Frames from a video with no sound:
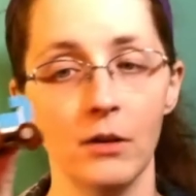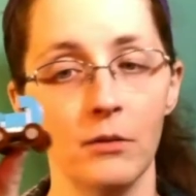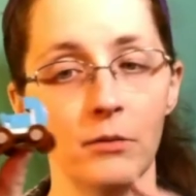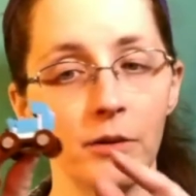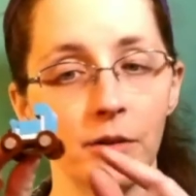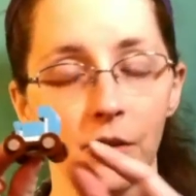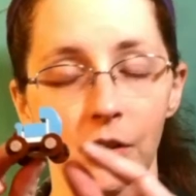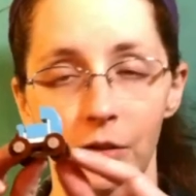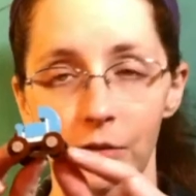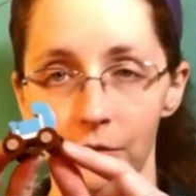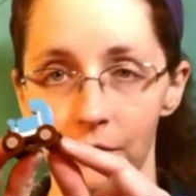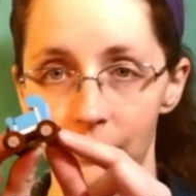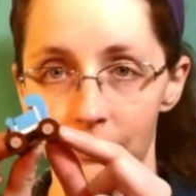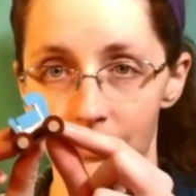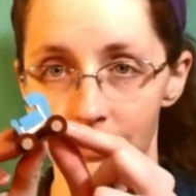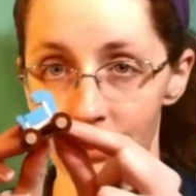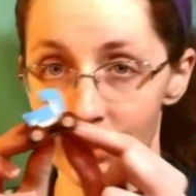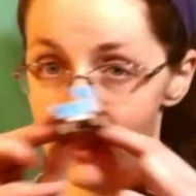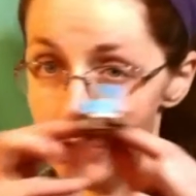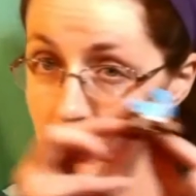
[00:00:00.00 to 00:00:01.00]
with cute
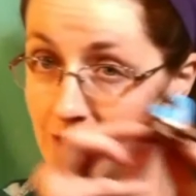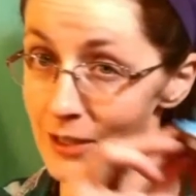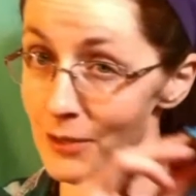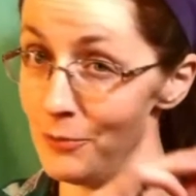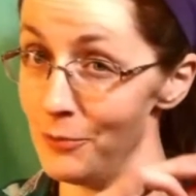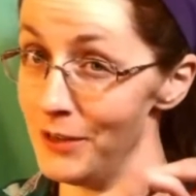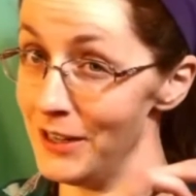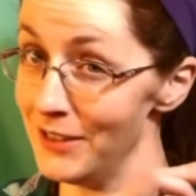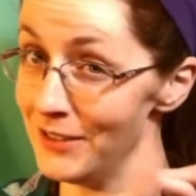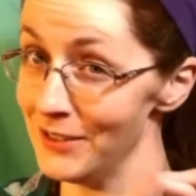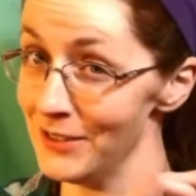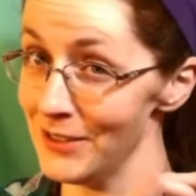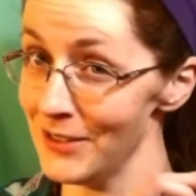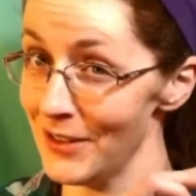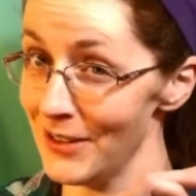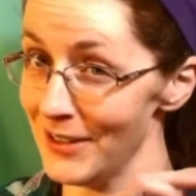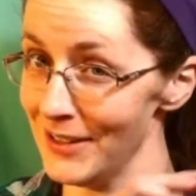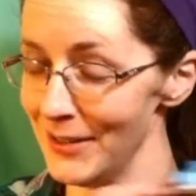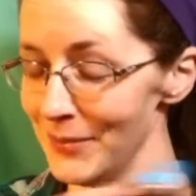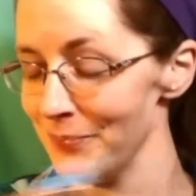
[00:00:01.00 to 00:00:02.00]
little cookie wheels
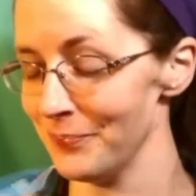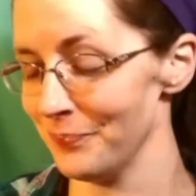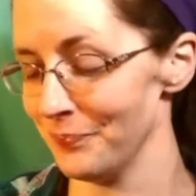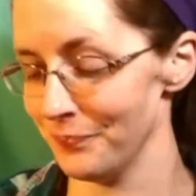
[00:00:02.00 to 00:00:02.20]
on it.